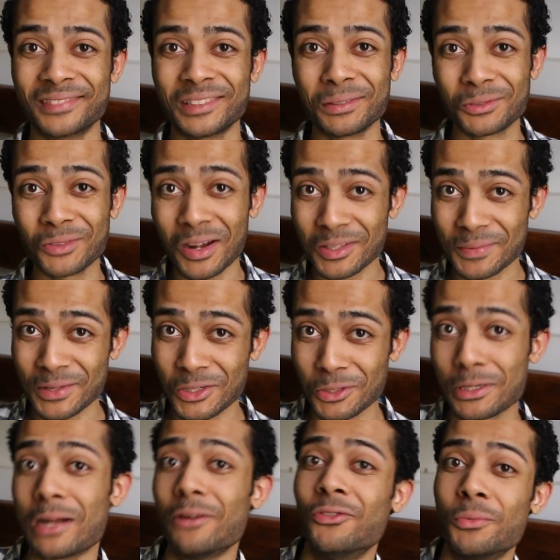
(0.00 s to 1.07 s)
Subscribe to my YouTube
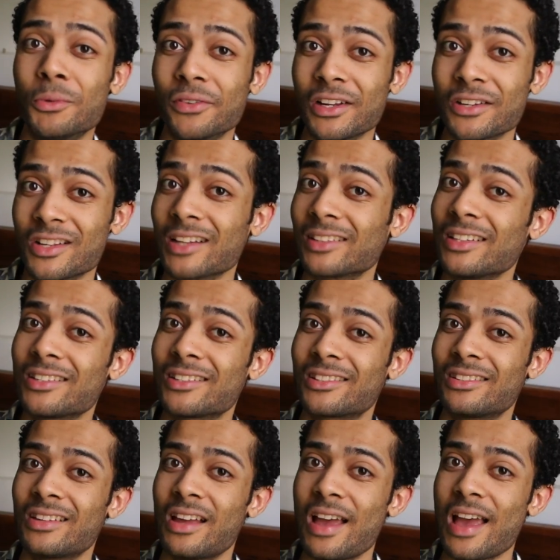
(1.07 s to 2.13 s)
channel for more videos like
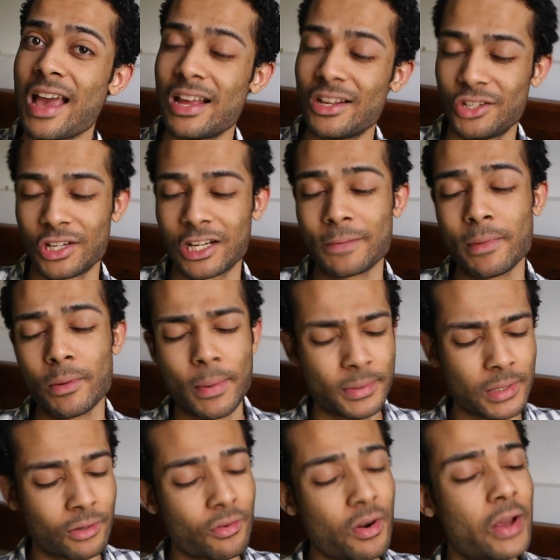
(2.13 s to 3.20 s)
this. And check out my
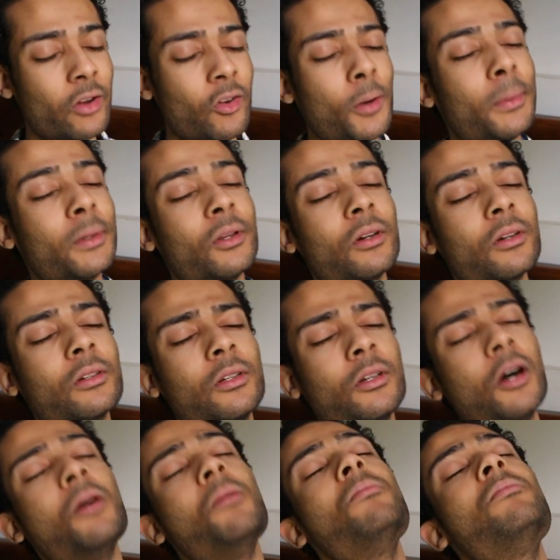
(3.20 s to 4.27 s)
website,
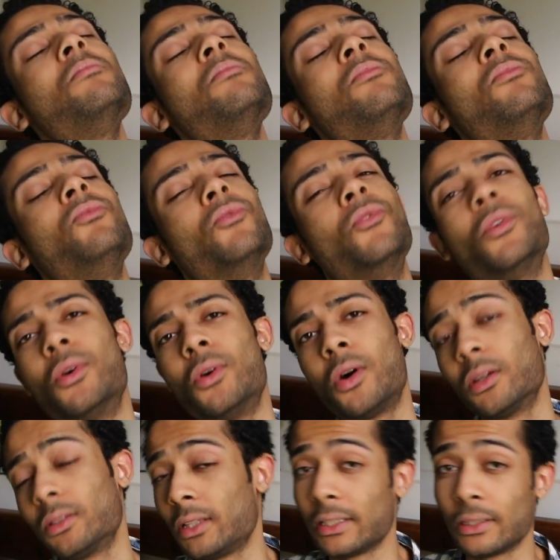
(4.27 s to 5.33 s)
ryancrupper.com, for
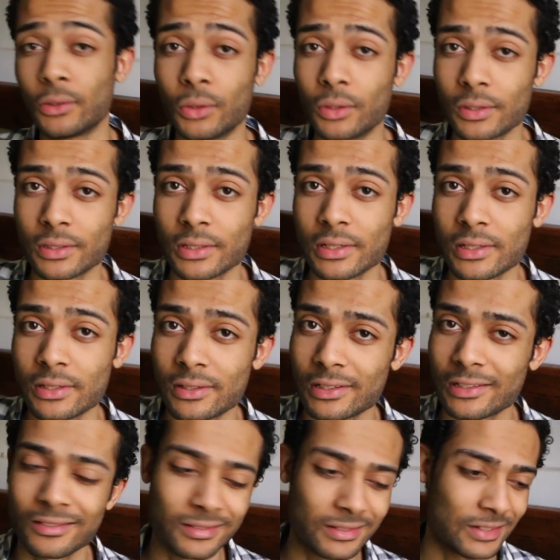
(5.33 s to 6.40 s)
online courses.
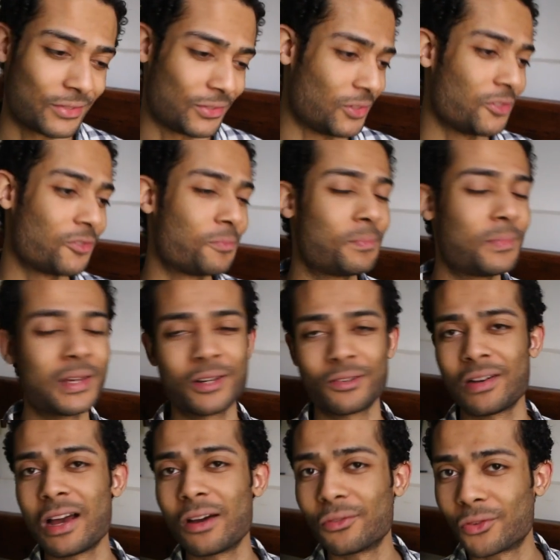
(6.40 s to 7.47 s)
And if you've been
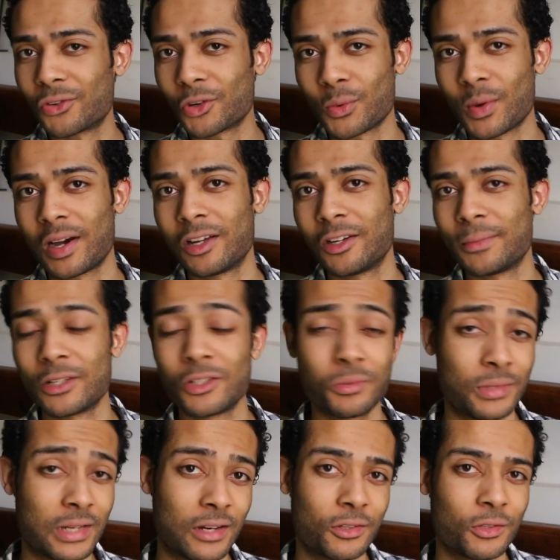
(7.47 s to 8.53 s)
around for a while on my
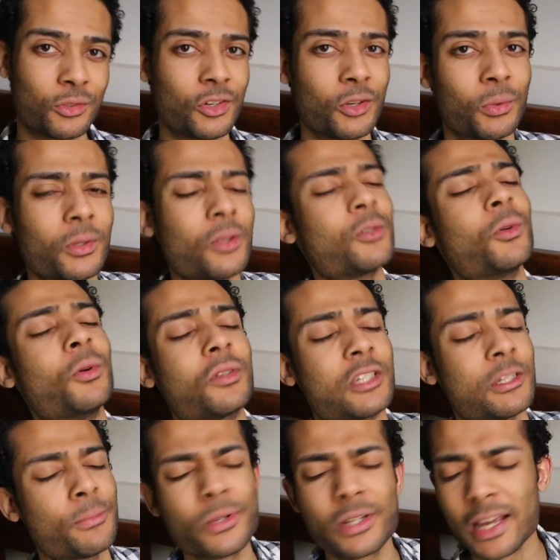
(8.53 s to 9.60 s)
YouTube channel, you'll know what those
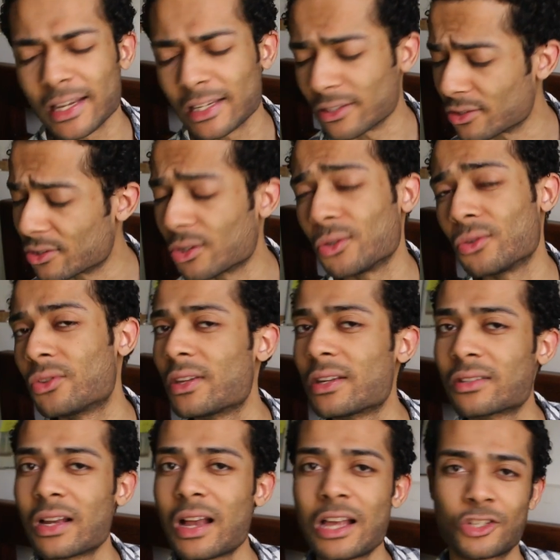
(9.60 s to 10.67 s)
courses pertain to.
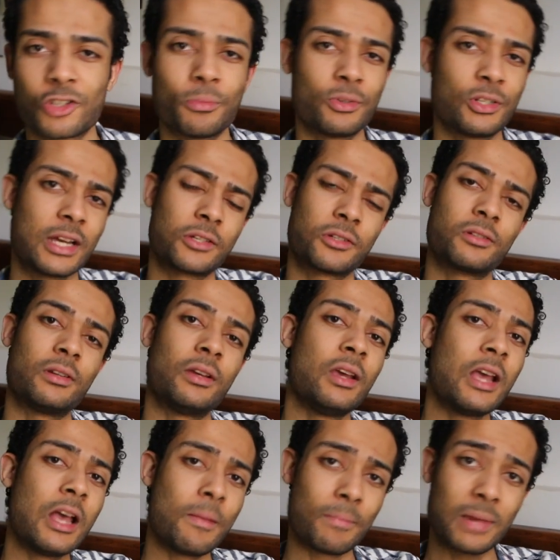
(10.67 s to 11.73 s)
Things like astral projection,
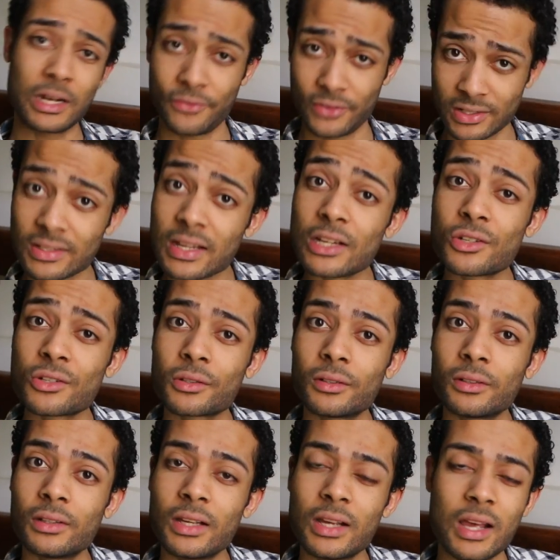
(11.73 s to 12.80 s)

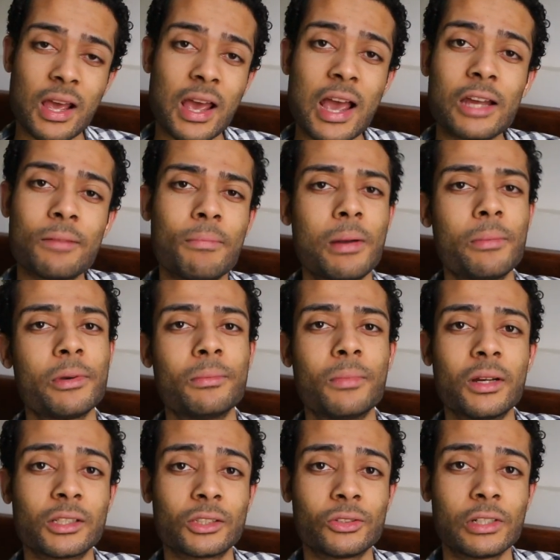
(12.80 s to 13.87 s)
manifestation, and memory
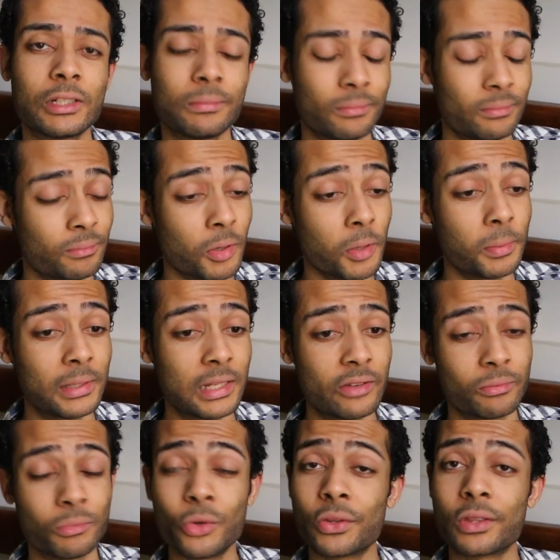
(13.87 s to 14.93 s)
mastery, and probably
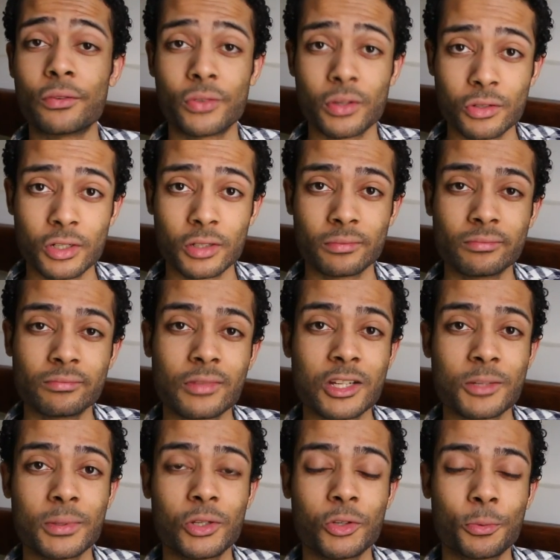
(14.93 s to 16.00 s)
even more in the future.
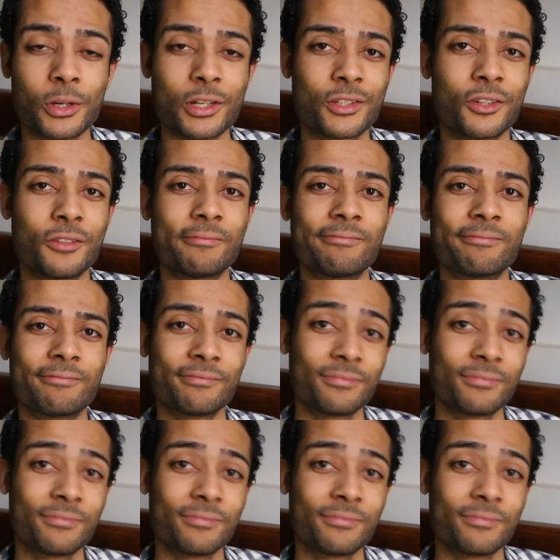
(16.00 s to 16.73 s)
I'll speak to you pretty soon.